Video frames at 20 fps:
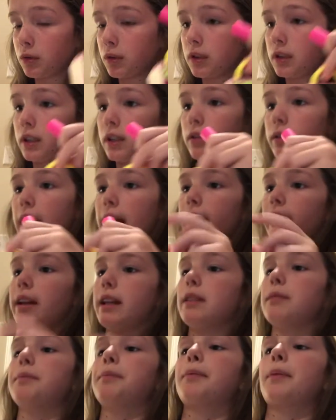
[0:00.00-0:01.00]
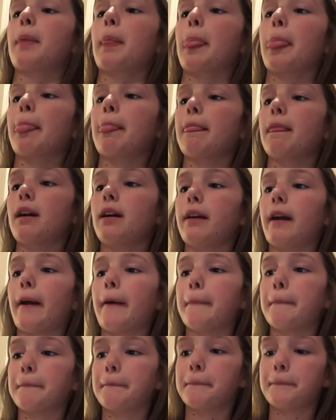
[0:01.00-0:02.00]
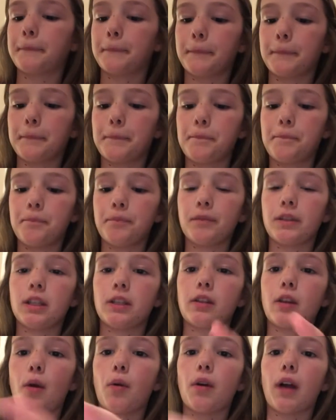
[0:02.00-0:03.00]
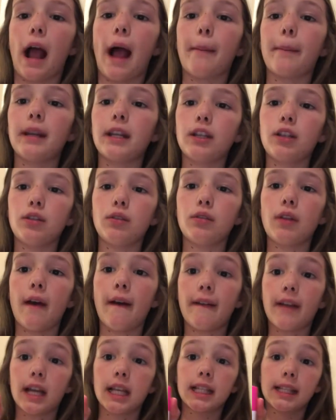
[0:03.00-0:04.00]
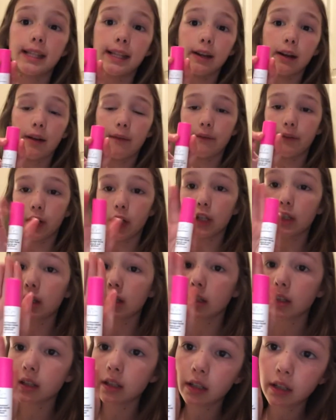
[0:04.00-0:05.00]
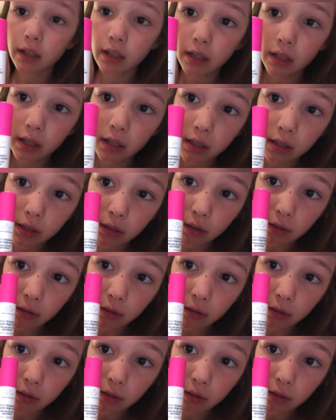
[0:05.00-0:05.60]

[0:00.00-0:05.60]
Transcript: Little Carrie. Okay. So, I'm going to do the serum first. So,